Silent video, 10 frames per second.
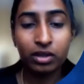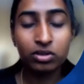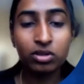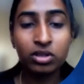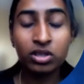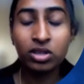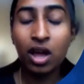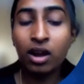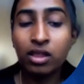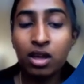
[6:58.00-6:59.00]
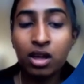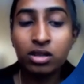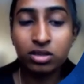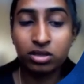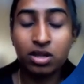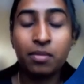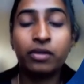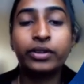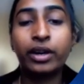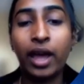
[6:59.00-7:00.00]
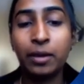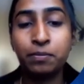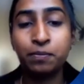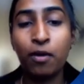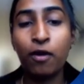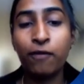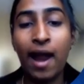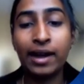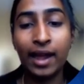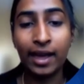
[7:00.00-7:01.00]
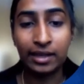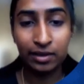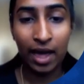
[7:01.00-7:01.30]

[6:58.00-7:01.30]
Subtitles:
So these are the some of the type of attacks